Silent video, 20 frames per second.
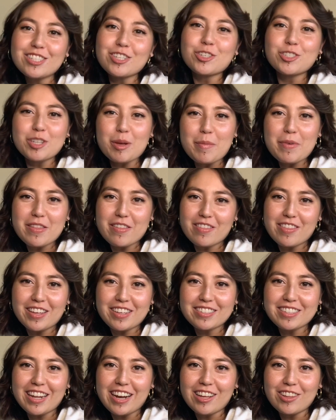are some of the
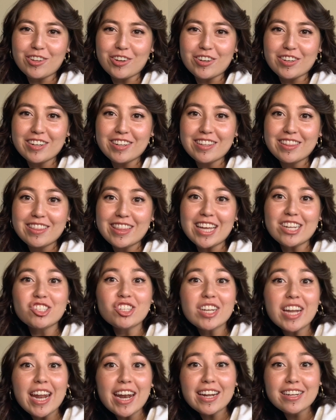things that I learned. That
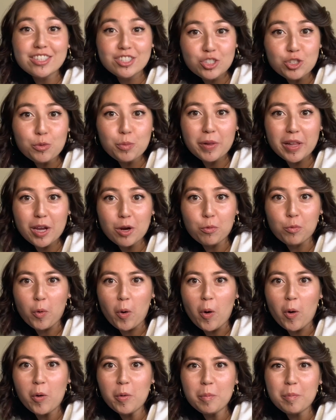genetics do play a
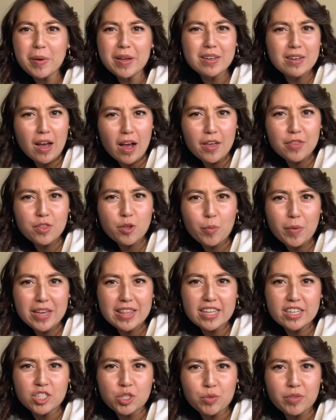role, but not in the way
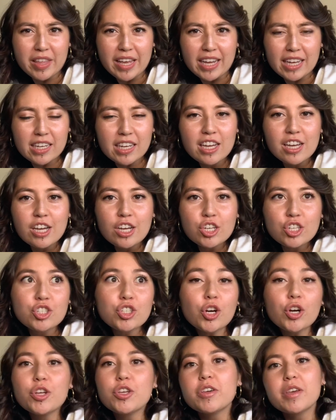that you think.
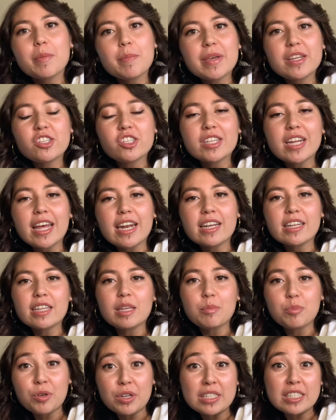Sure, you can be
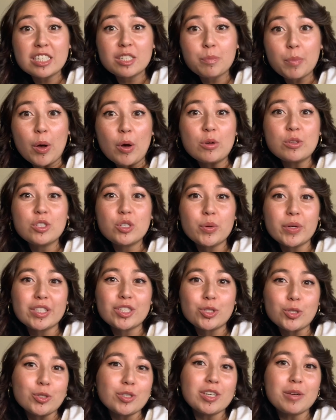genetically predisposed to a
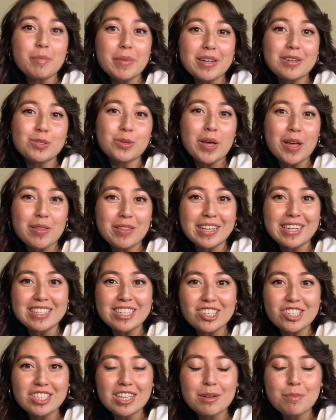certain mental health
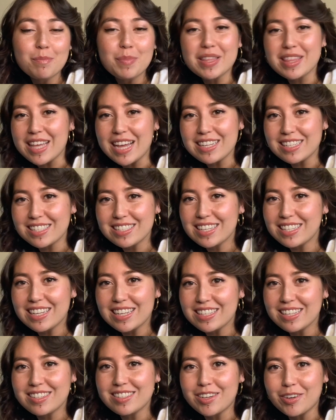condition, but that doesn't
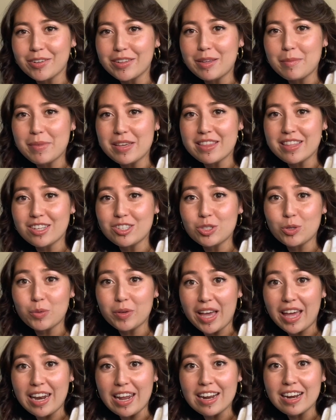necessarily mean that you'll
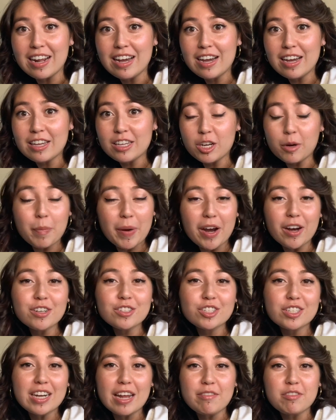get it. Your
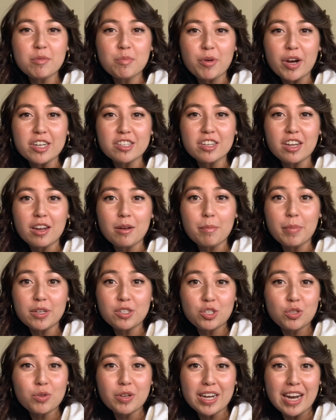parents could have depression,
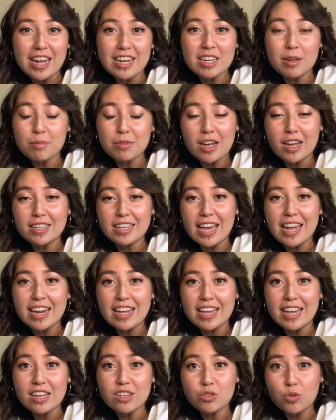but you could end up not
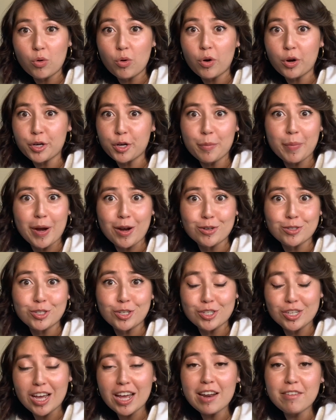getting it, or your parents
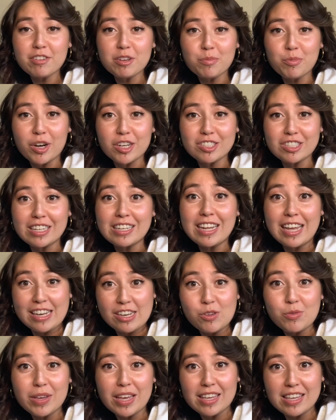could not have depression and
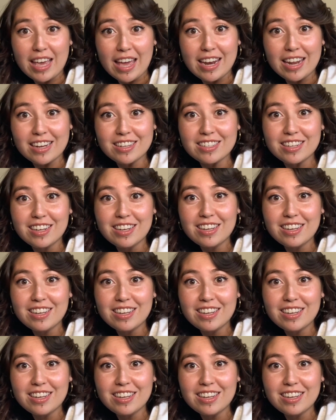you can get it.